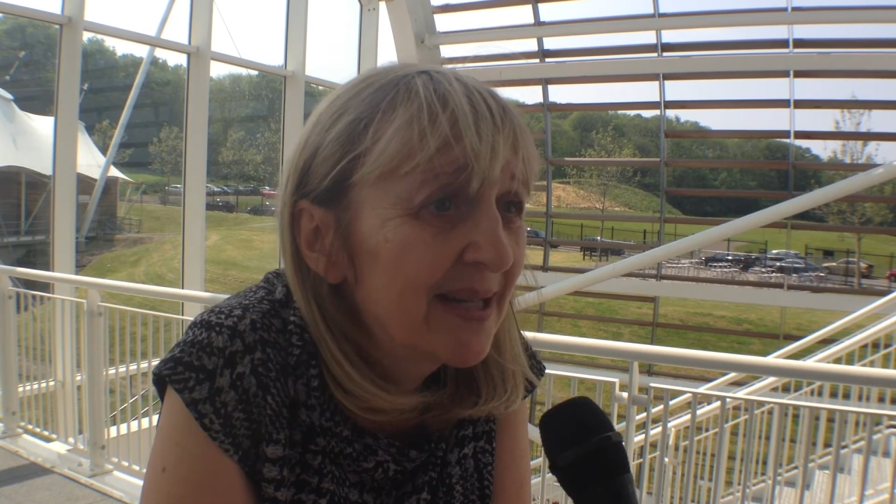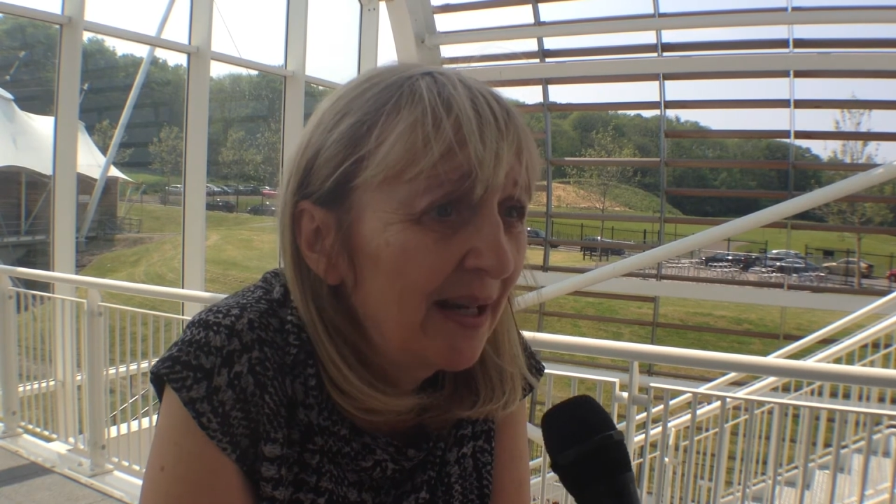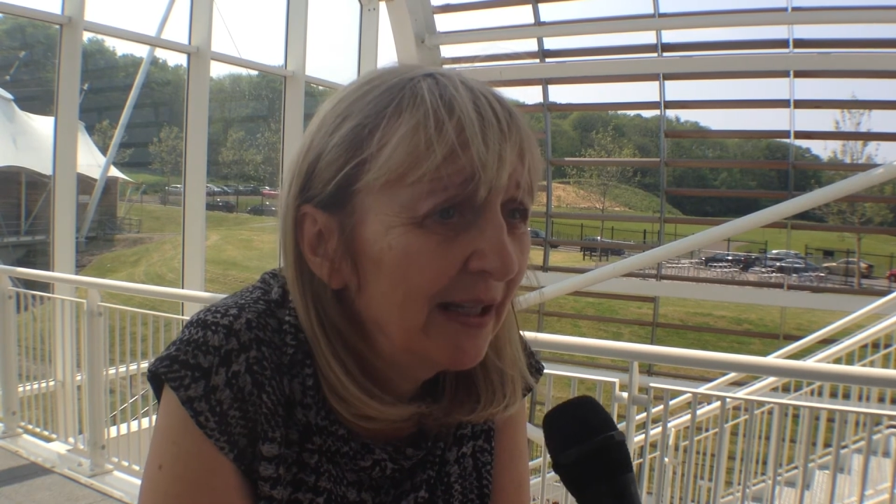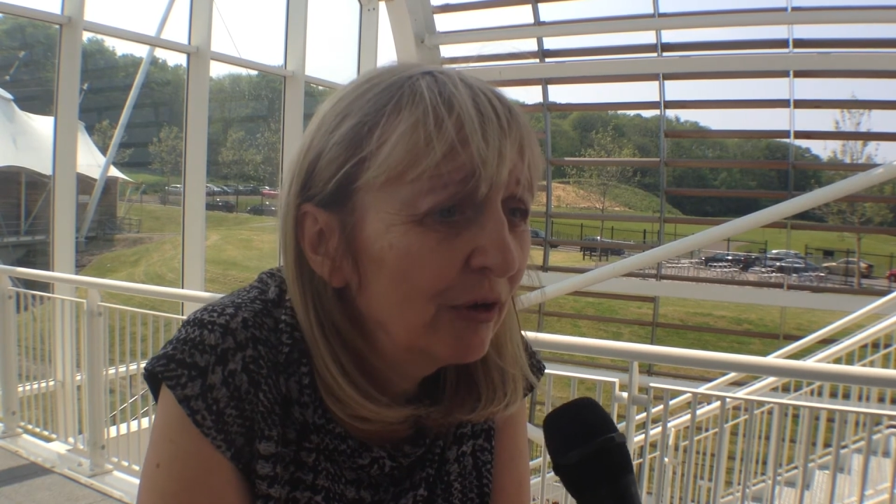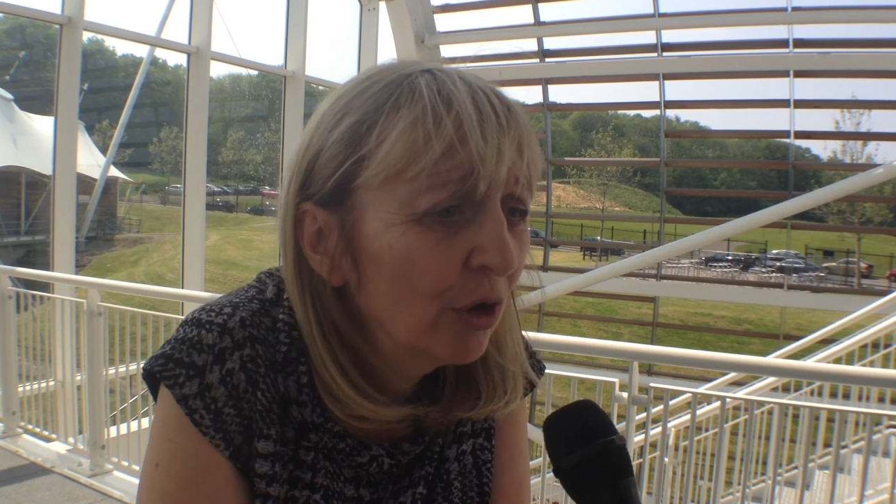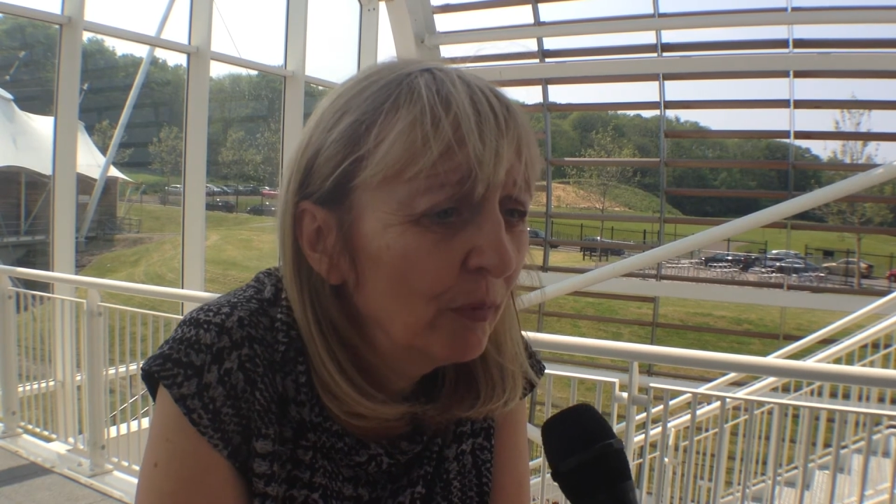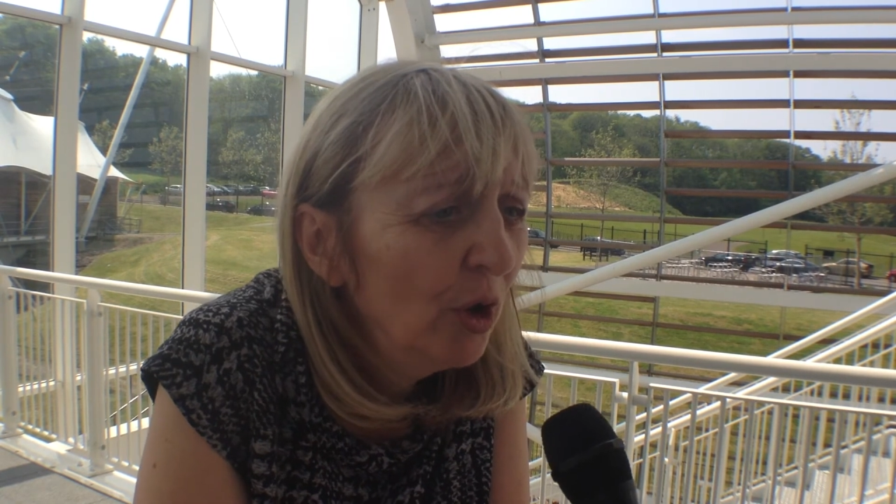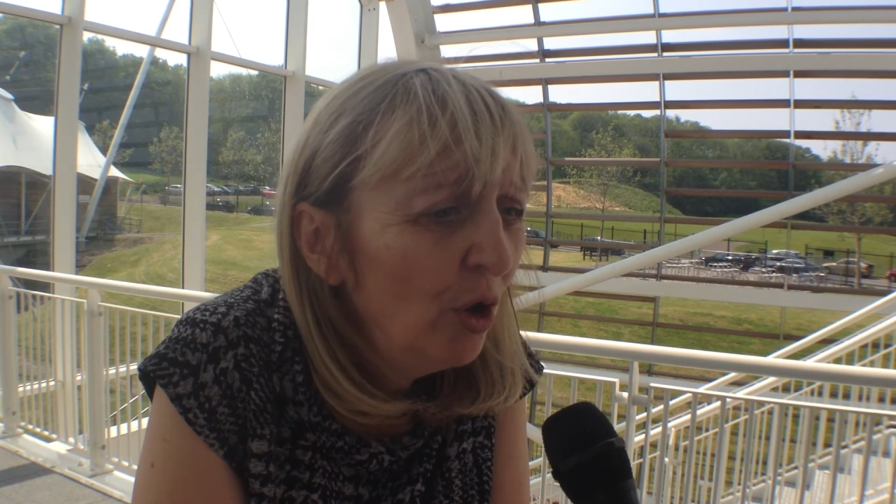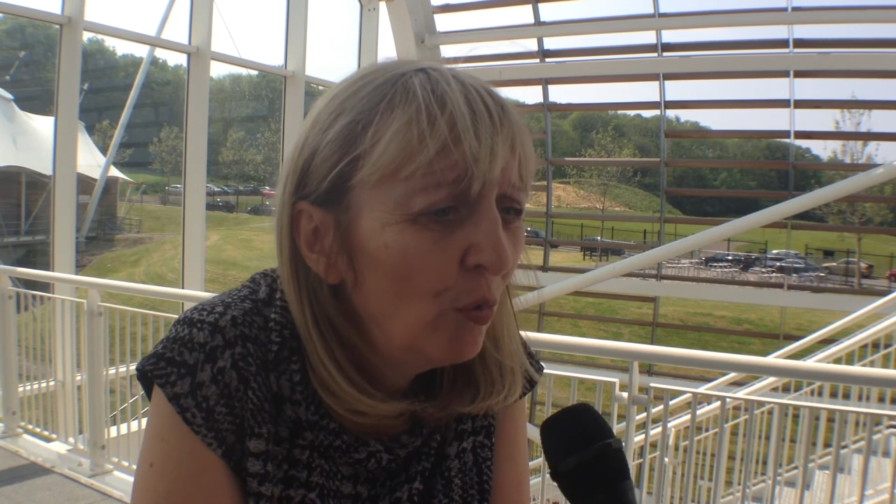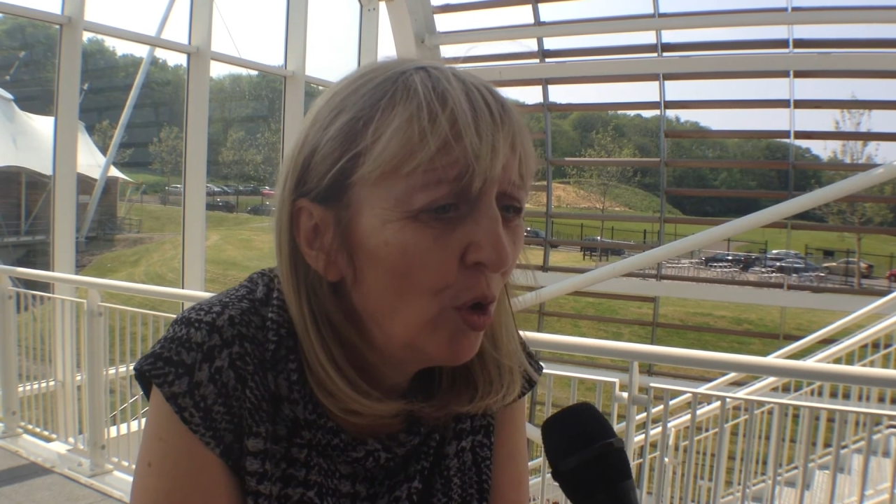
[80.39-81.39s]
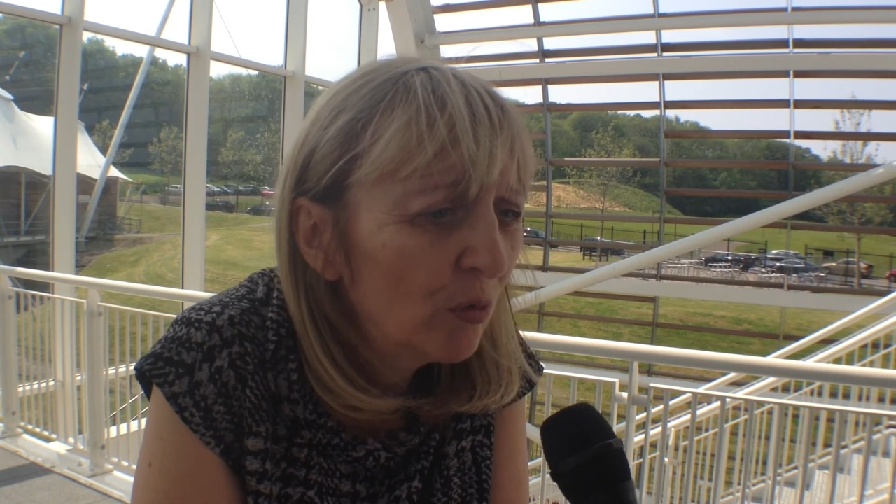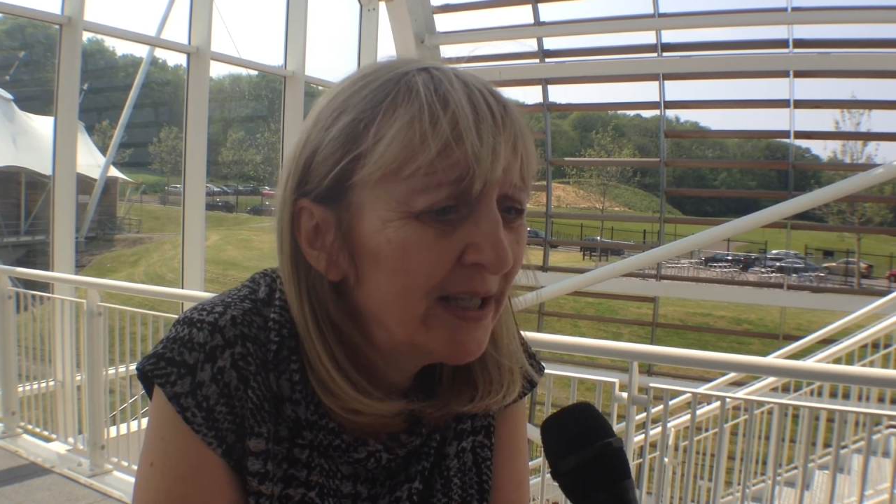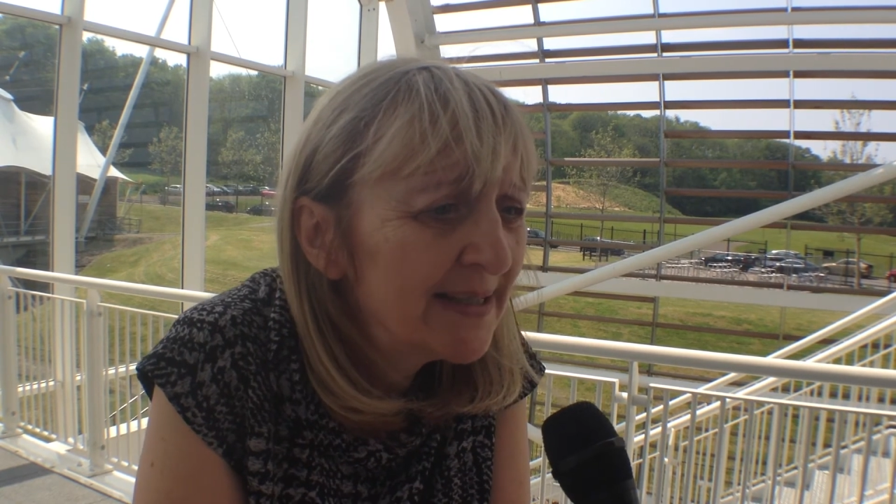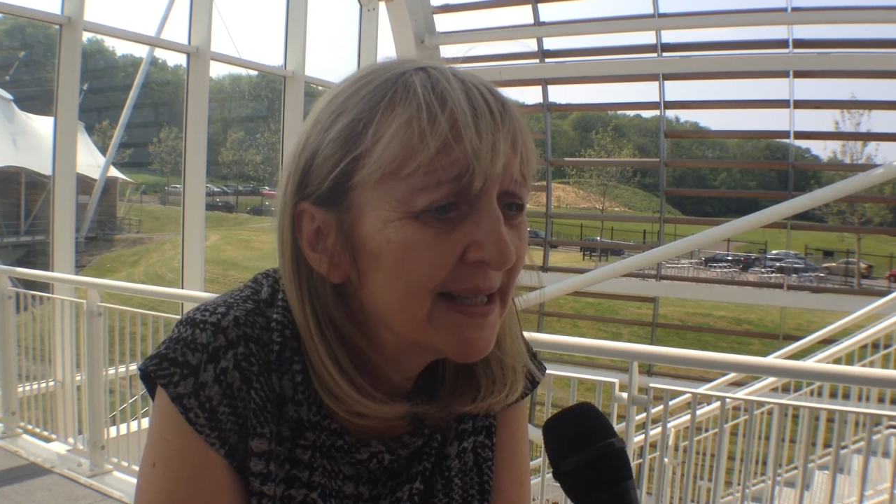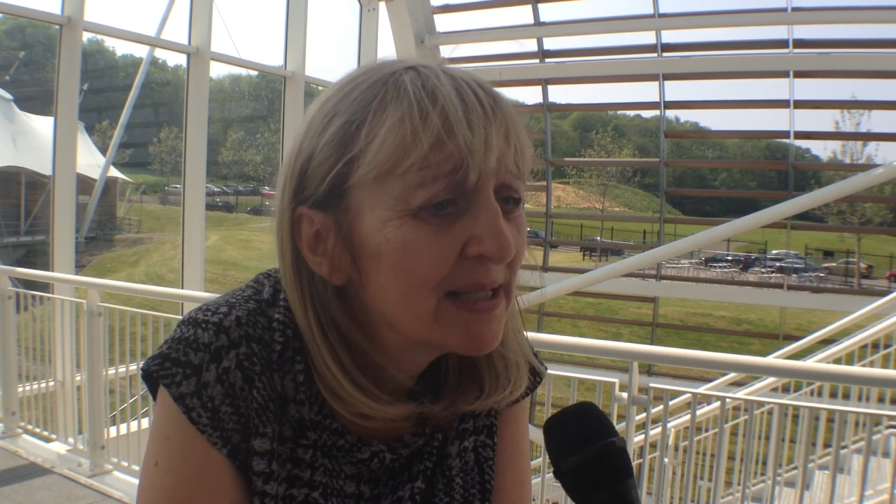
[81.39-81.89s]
telling them what is